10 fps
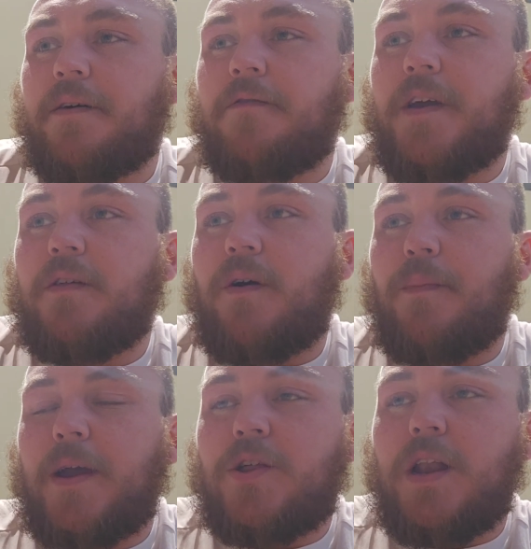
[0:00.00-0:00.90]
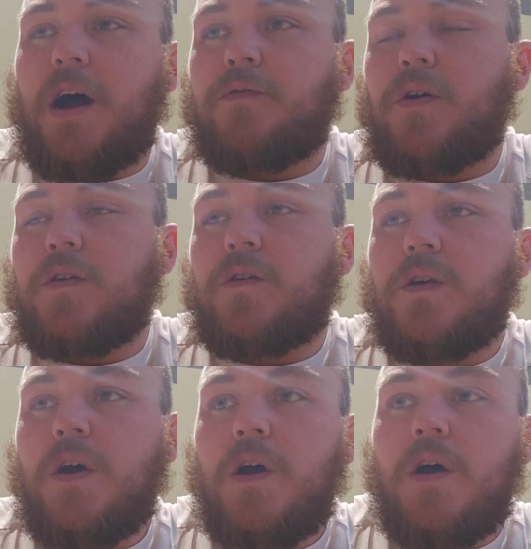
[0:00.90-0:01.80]
the other thing as well, it makes you laugh, because
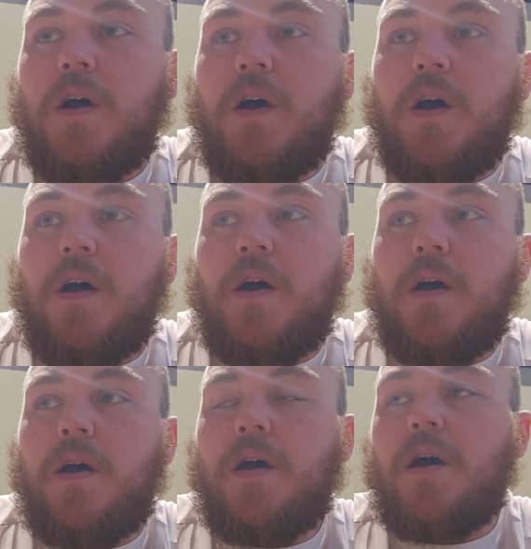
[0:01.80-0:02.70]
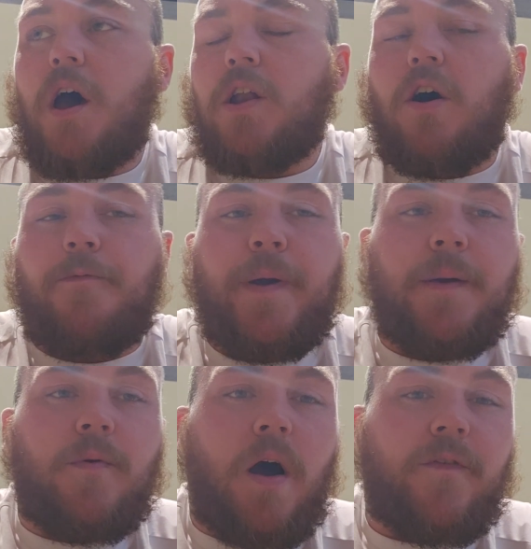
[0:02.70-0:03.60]
I've
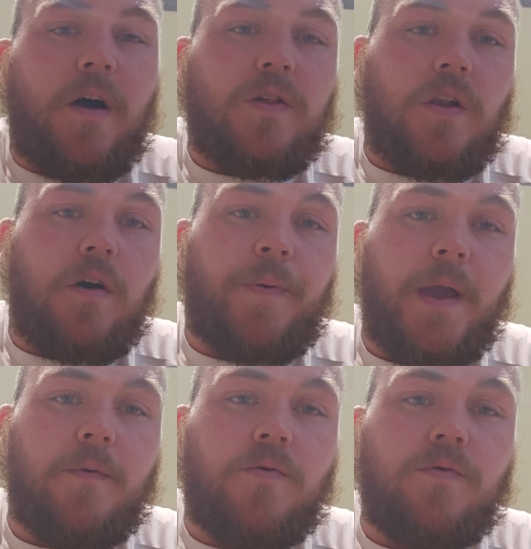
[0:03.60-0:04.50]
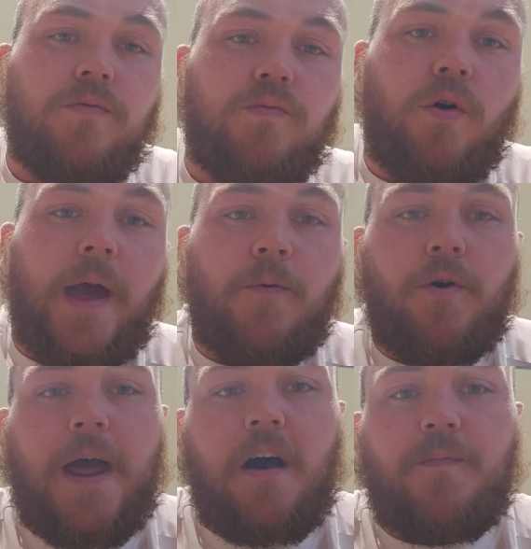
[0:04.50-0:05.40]
asked a lot of people what they
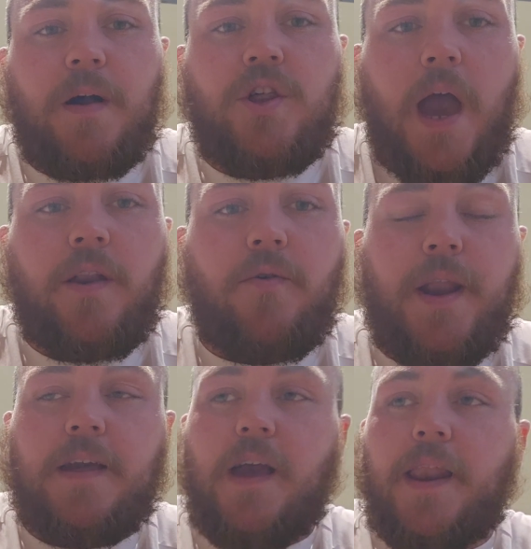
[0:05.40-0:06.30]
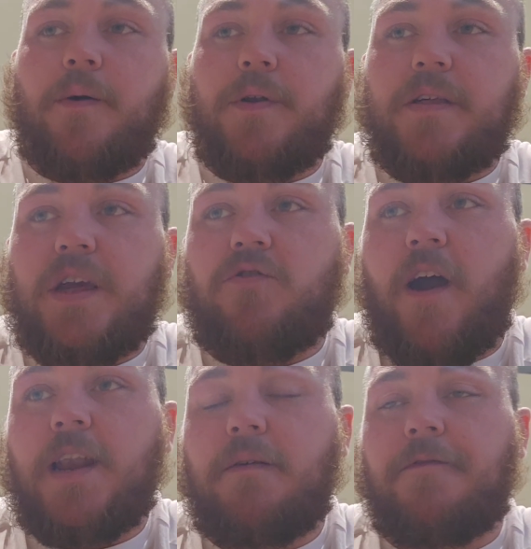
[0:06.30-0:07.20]
want out of my channel, and they say they want to see
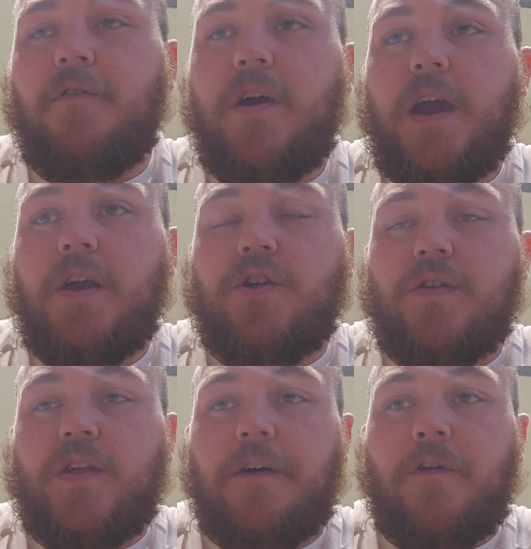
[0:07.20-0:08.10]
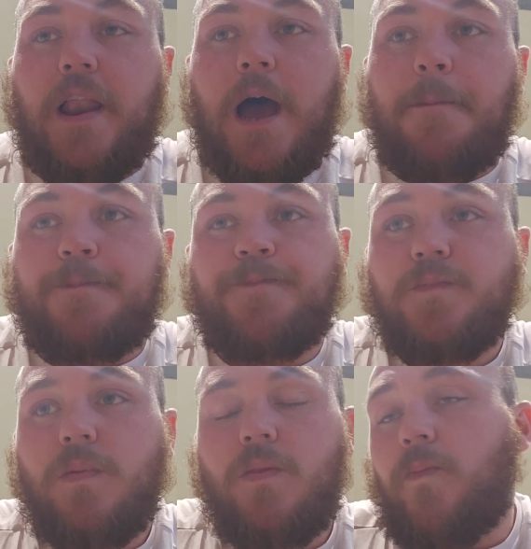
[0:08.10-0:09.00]
training footage and stuff like that.
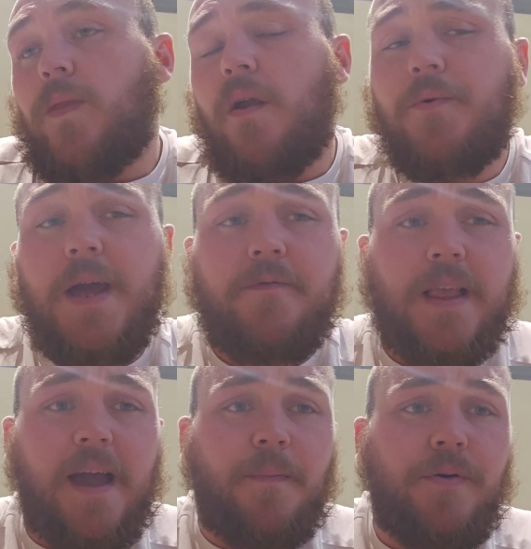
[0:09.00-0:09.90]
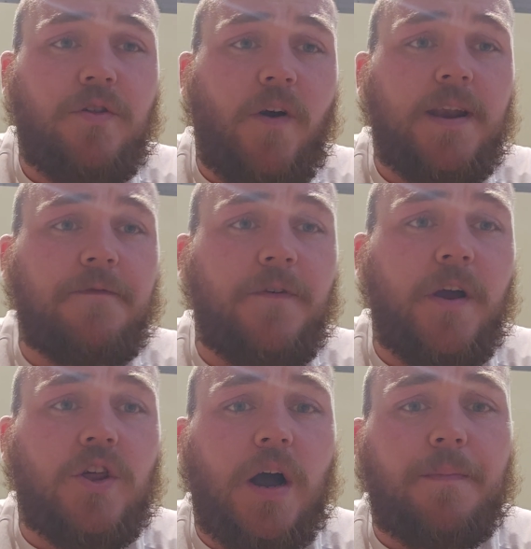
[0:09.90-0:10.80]
But the other day I put training
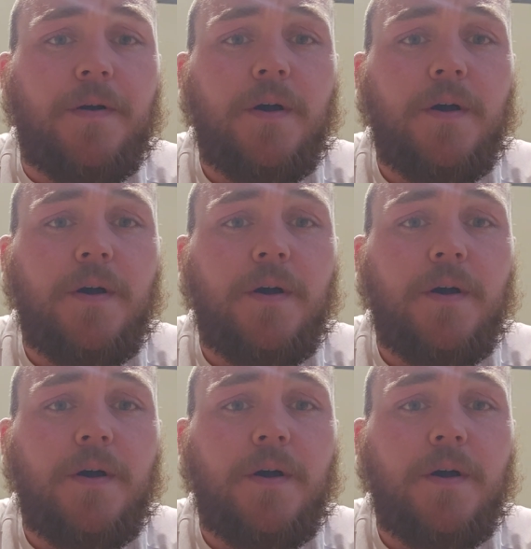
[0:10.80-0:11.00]
footage up